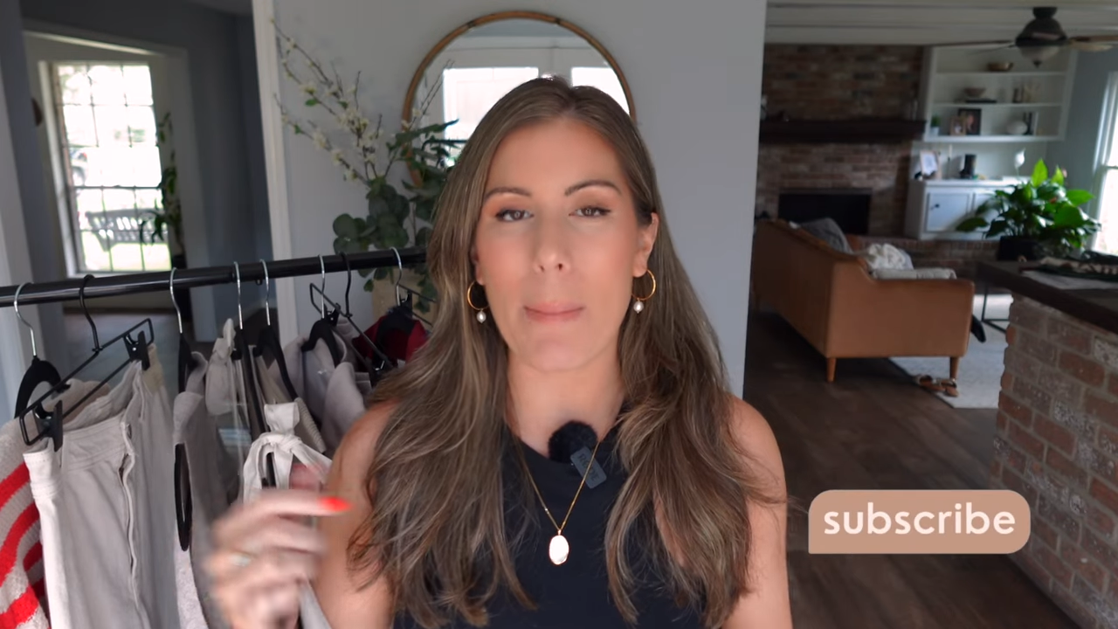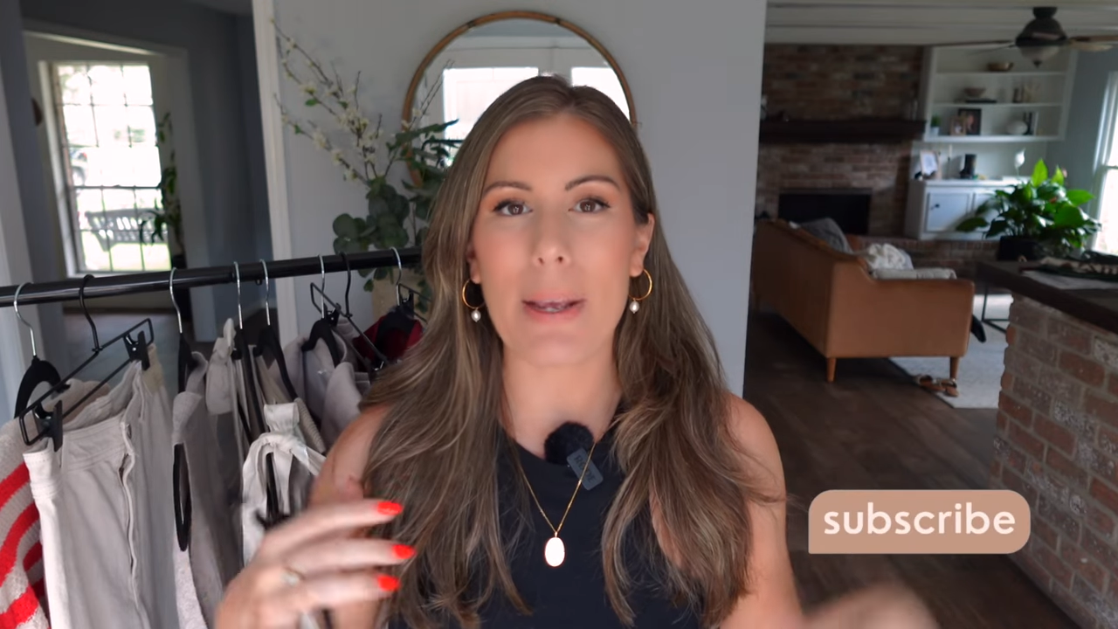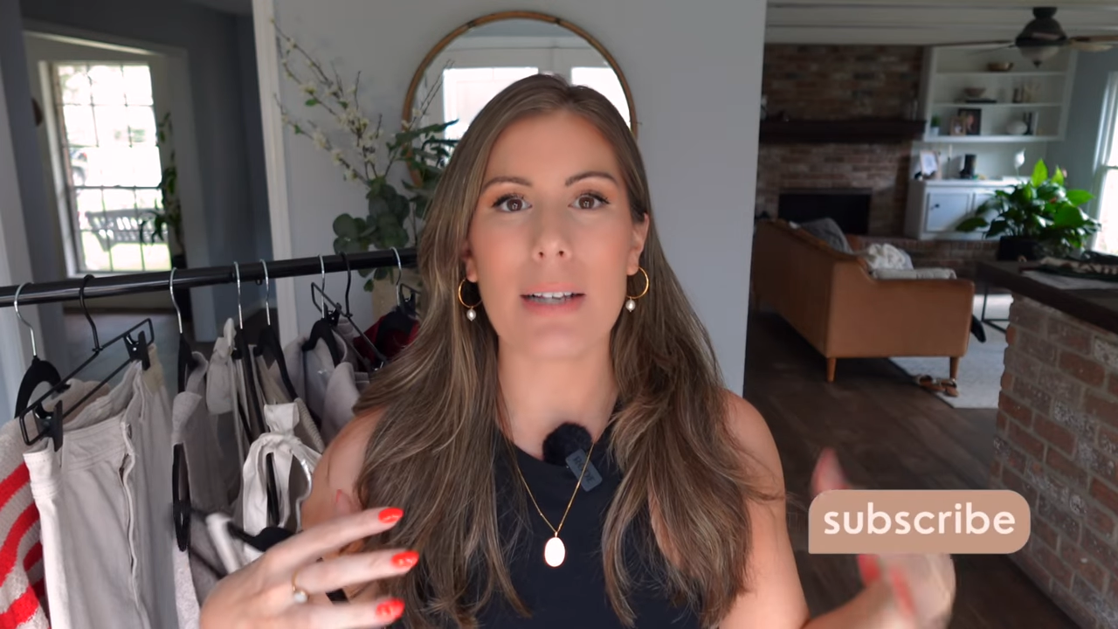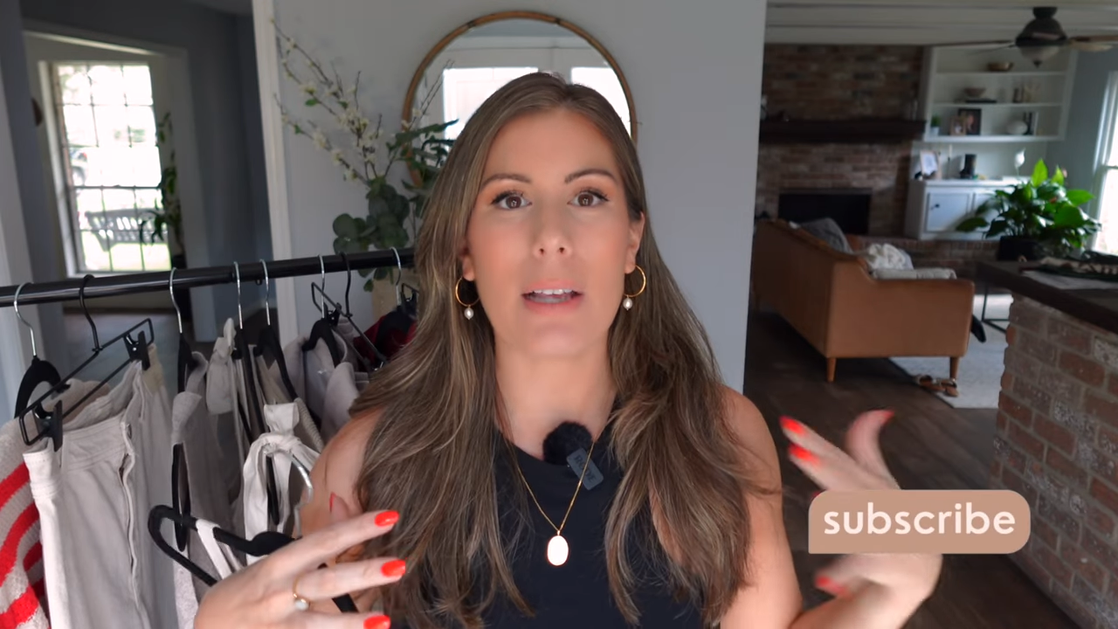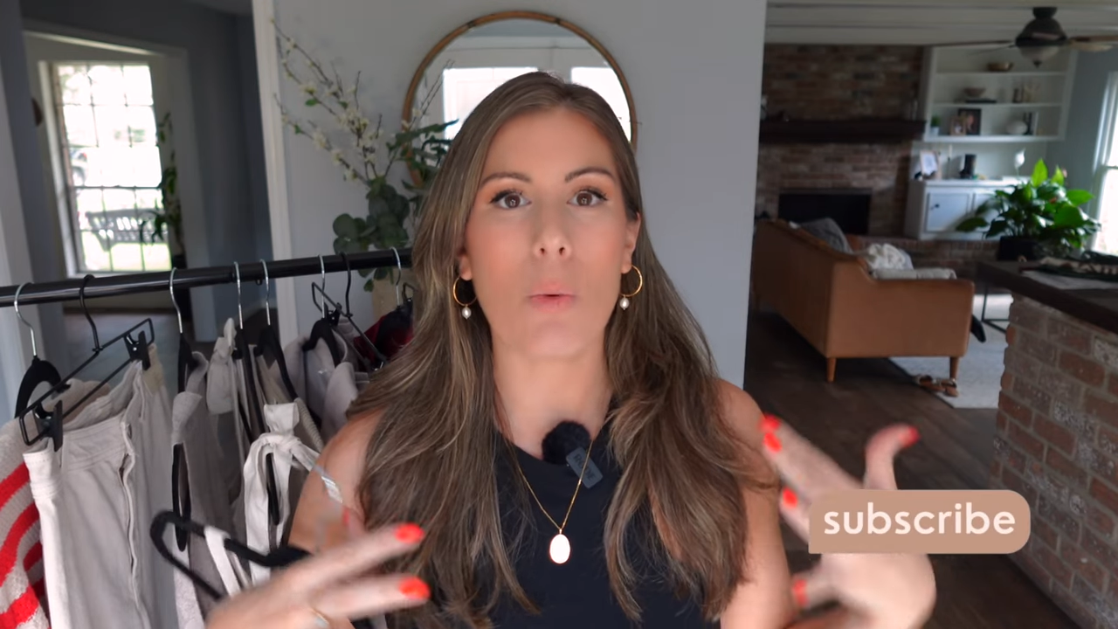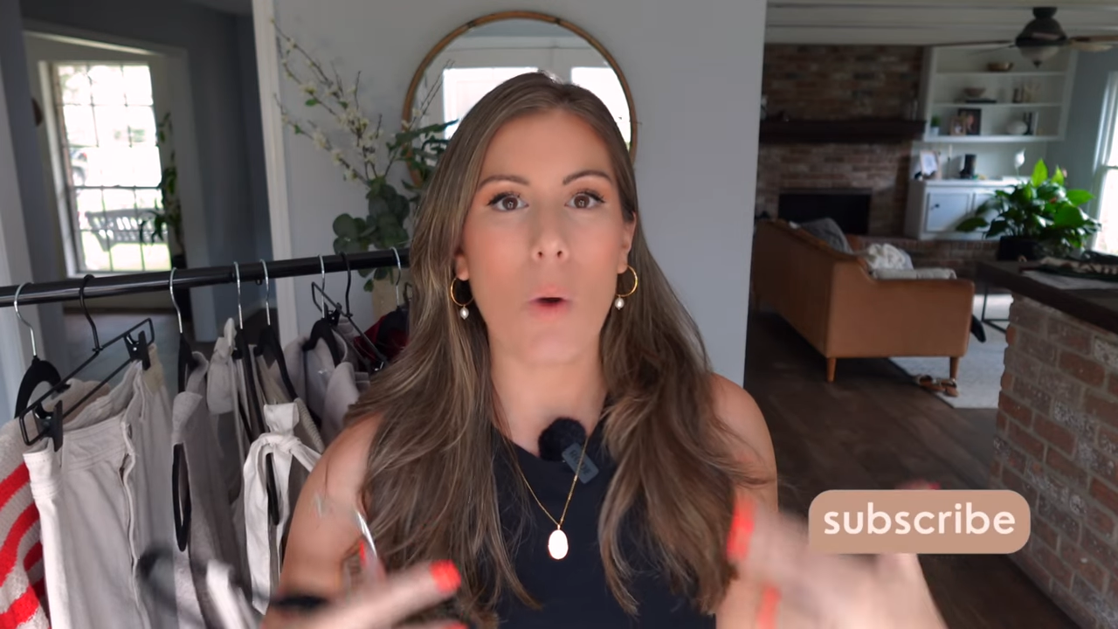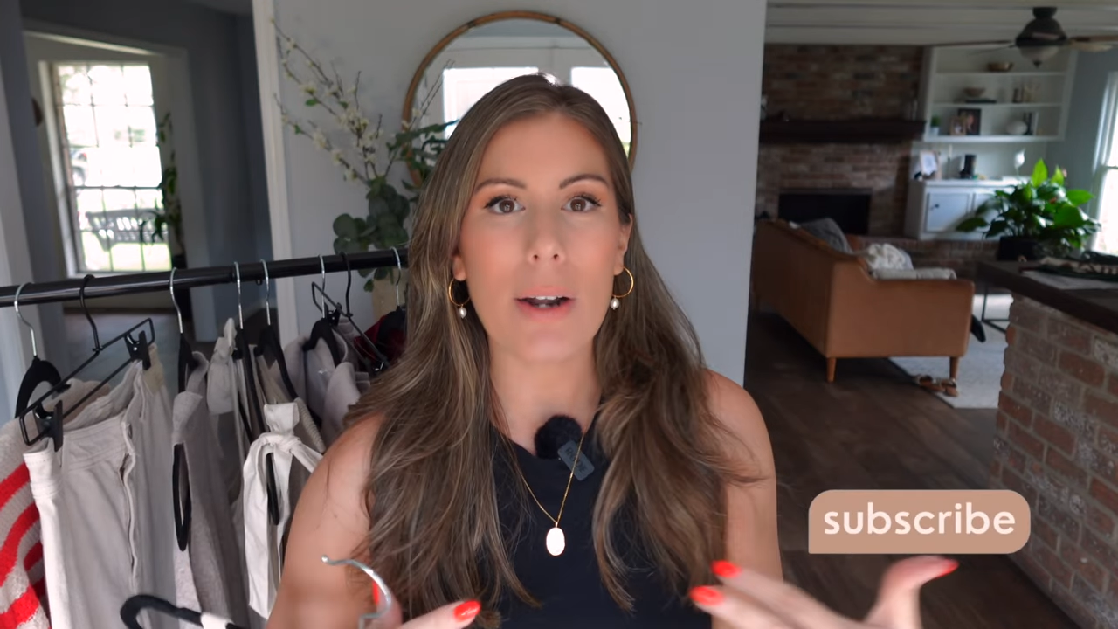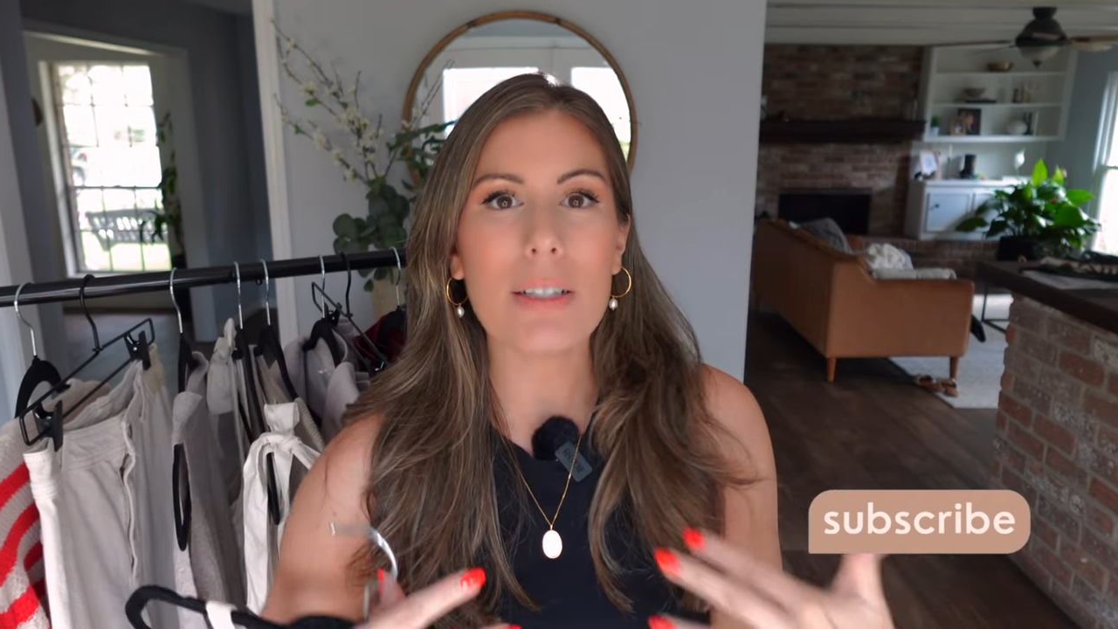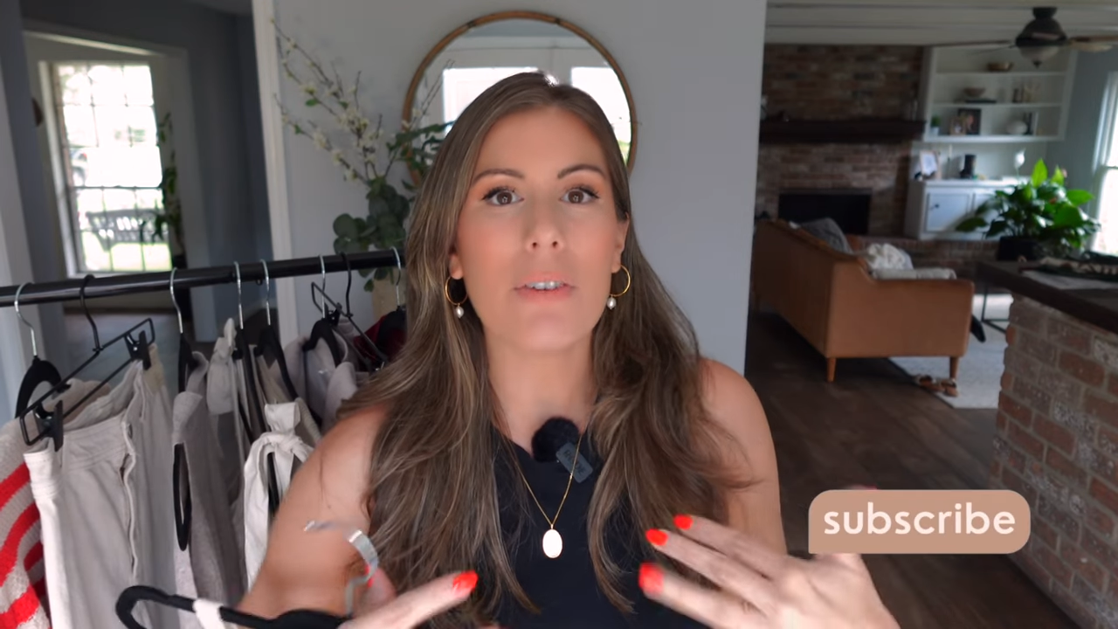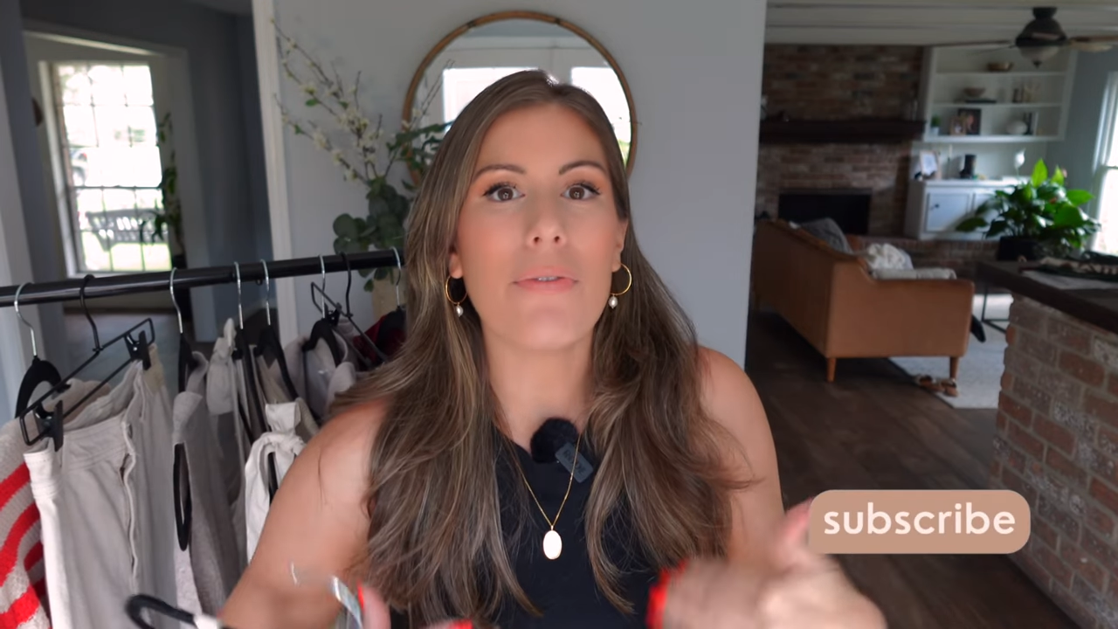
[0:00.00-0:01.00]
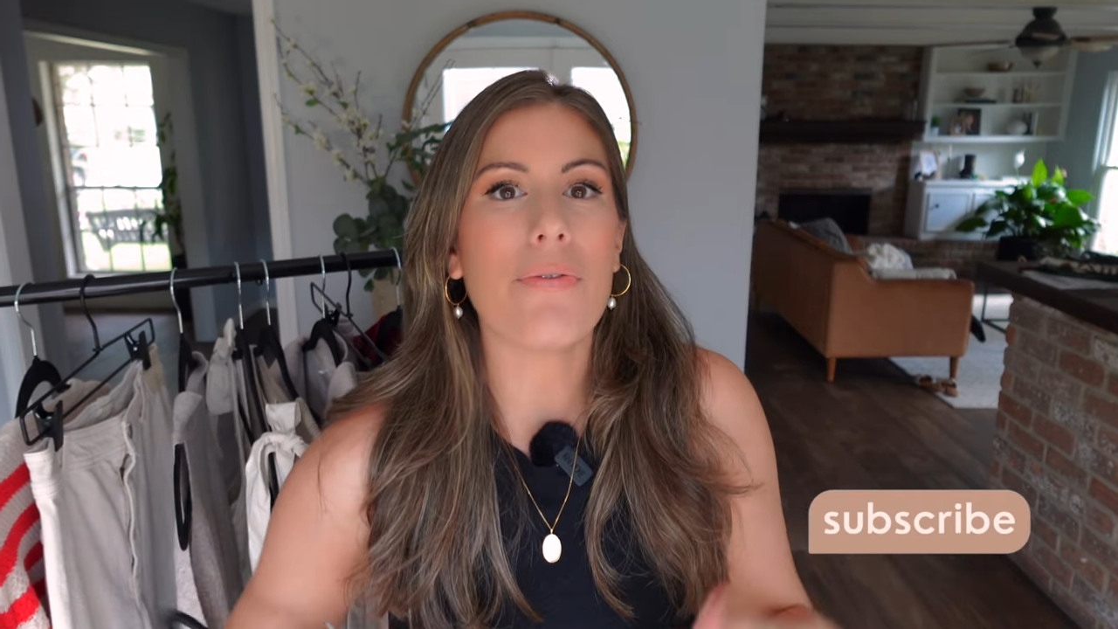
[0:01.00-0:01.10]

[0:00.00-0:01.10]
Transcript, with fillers: because I want it to